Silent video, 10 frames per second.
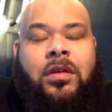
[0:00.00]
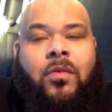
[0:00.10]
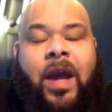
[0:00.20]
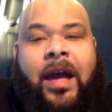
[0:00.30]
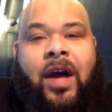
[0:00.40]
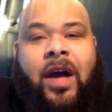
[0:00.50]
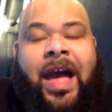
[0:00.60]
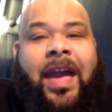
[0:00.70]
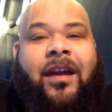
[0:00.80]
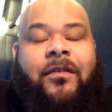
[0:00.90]
wow, I
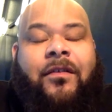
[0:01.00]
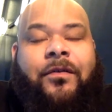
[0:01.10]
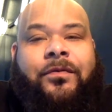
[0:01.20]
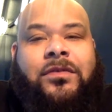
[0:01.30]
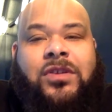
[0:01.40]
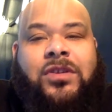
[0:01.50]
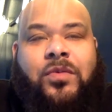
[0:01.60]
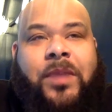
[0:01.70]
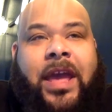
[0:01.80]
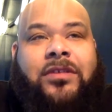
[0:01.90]
have two
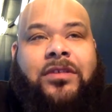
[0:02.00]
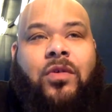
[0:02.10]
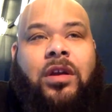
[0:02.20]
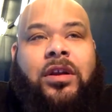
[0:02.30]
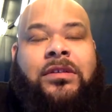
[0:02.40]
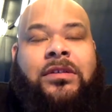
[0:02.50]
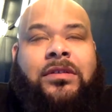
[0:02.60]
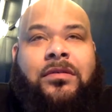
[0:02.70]
black daughters,